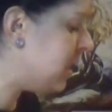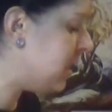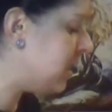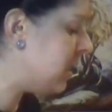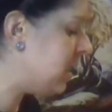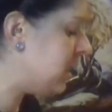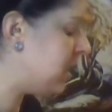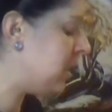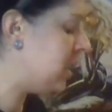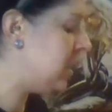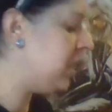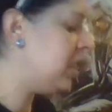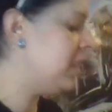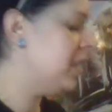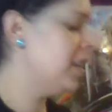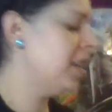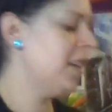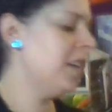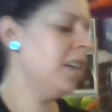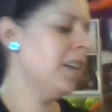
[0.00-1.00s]
Let's see,
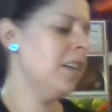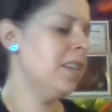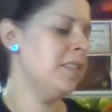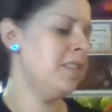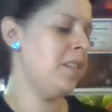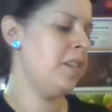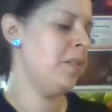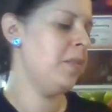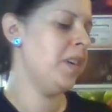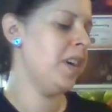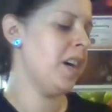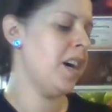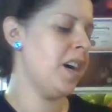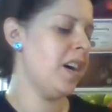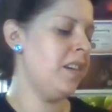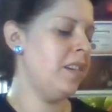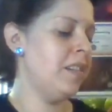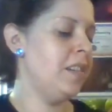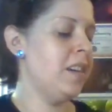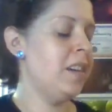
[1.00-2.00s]
because we
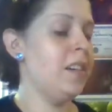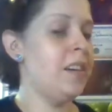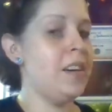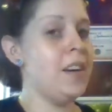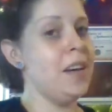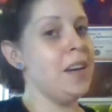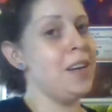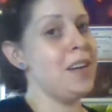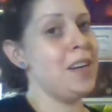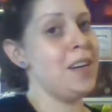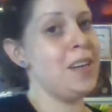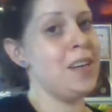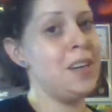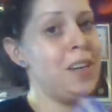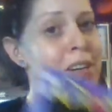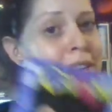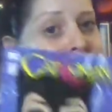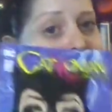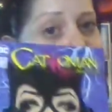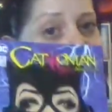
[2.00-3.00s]
got 80
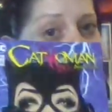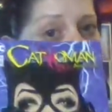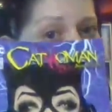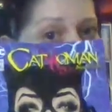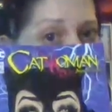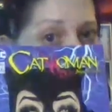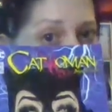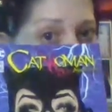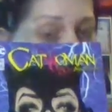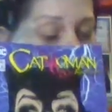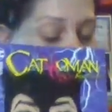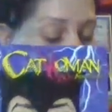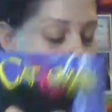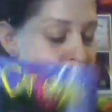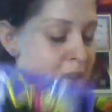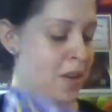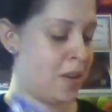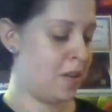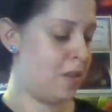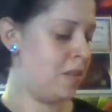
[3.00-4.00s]
years of
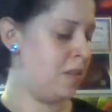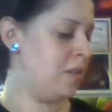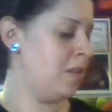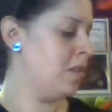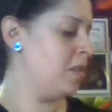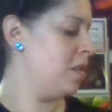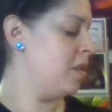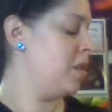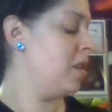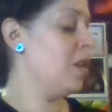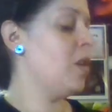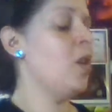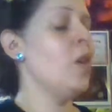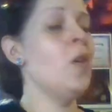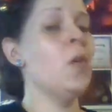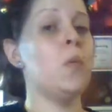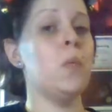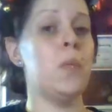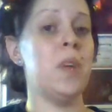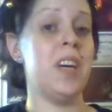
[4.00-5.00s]
Catwoman.
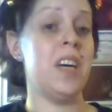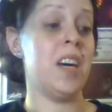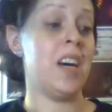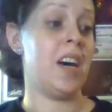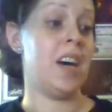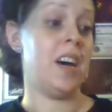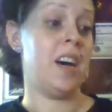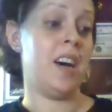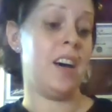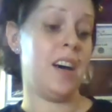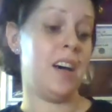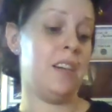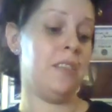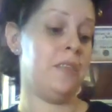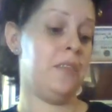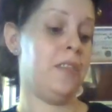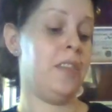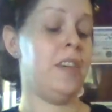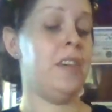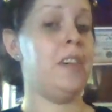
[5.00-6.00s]
We
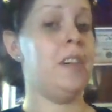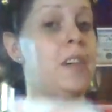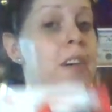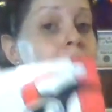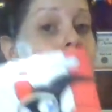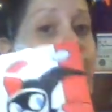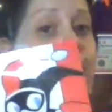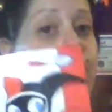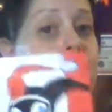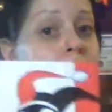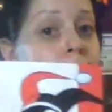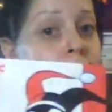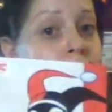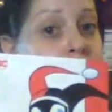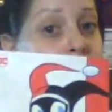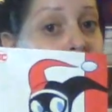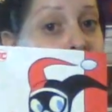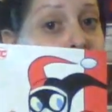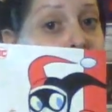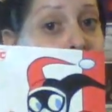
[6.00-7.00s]
have
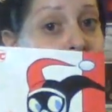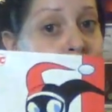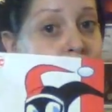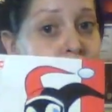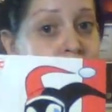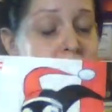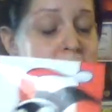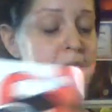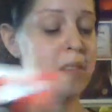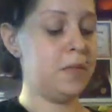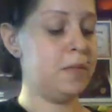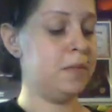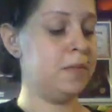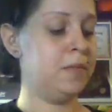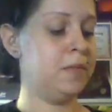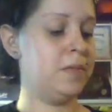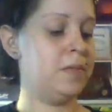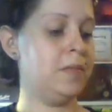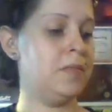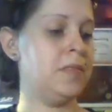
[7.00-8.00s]
Gotham Girls.
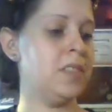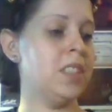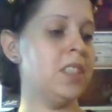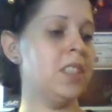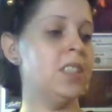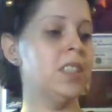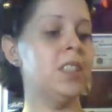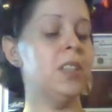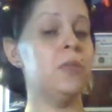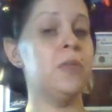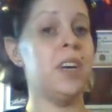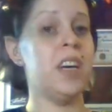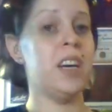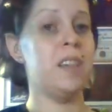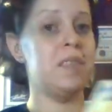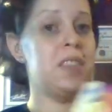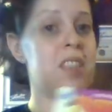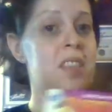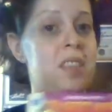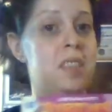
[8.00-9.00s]
We
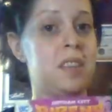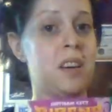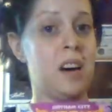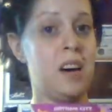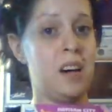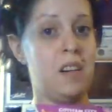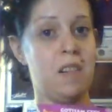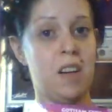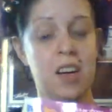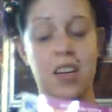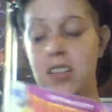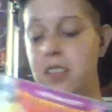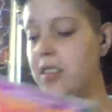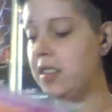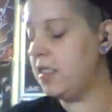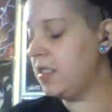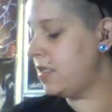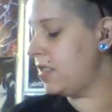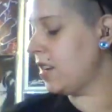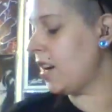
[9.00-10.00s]
have
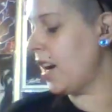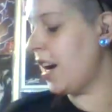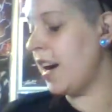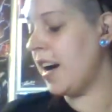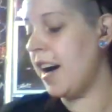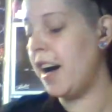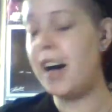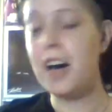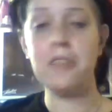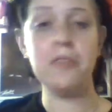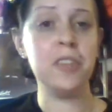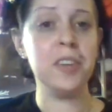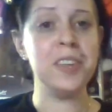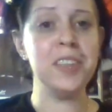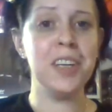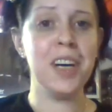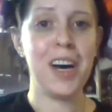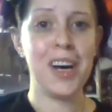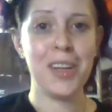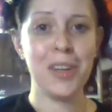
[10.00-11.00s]
Sirens. I have
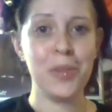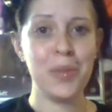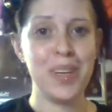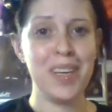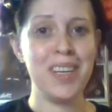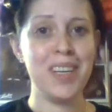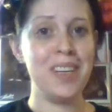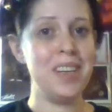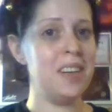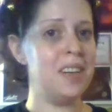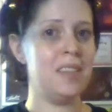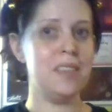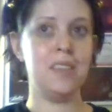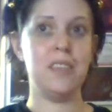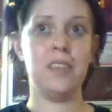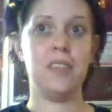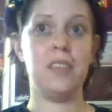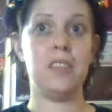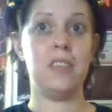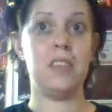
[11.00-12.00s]
Long Halloween
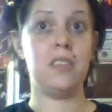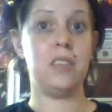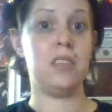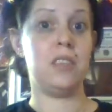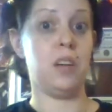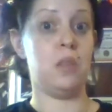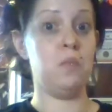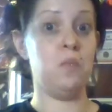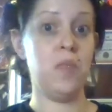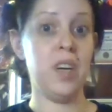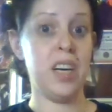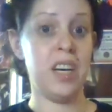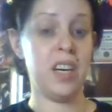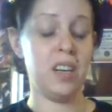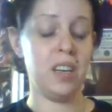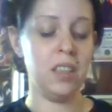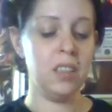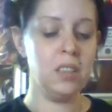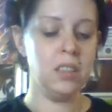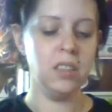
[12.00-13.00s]

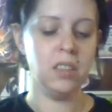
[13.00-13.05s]
somewhere.